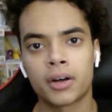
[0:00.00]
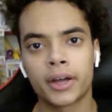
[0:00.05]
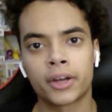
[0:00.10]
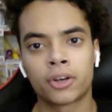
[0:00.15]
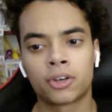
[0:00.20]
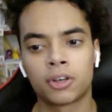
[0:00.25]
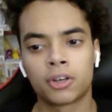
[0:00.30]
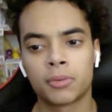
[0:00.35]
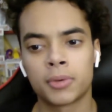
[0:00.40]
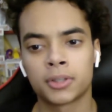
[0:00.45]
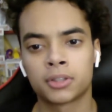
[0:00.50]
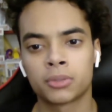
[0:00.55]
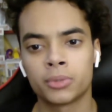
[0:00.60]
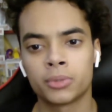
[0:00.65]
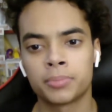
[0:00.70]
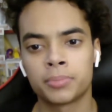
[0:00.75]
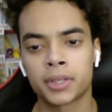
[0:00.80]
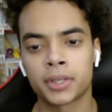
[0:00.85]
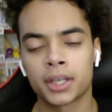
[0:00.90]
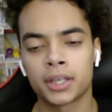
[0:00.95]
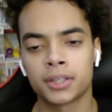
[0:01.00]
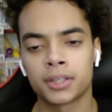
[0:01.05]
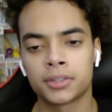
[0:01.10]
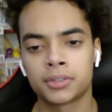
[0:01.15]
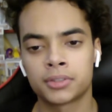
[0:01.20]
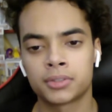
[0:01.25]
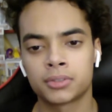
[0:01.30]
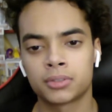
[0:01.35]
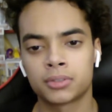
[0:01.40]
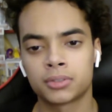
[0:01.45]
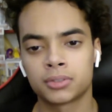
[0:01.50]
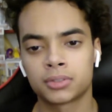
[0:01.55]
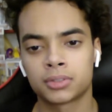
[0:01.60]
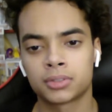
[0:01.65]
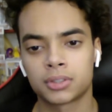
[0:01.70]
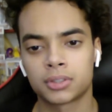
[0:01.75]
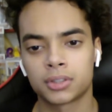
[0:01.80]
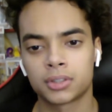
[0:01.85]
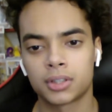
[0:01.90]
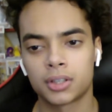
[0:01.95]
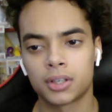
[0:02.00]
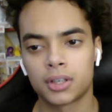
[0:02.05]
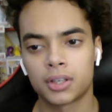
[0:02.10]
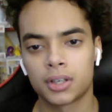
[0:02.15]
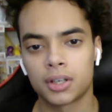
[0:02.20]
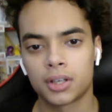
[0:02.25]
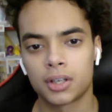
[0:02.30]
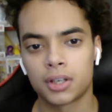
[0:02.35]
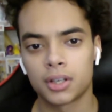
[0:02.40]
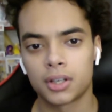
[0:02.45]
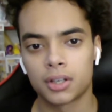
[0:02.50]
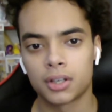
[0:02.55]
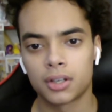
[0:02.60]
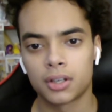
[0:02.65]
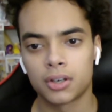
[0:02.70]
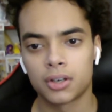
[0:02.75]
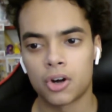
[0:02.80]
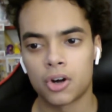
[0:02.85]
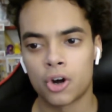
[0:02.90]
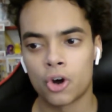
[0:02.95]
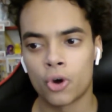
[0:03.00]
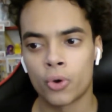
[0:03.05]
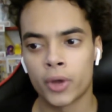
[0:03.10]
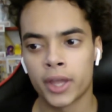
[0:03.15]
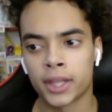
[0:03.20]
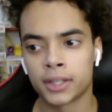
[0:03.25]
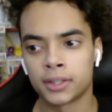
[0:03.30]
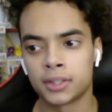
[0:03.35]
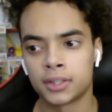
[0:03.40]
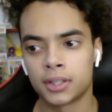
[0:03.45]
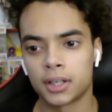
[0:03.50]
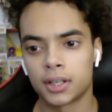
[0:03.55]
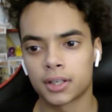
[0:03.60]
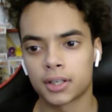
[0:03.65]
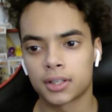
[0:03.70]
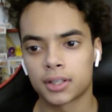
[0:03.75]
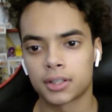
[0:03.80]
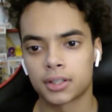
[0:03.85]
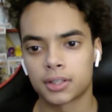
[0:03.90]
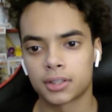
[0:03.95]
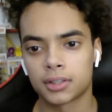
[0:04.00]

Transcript: I heard about the Weeping Angels. Oh, and Duck.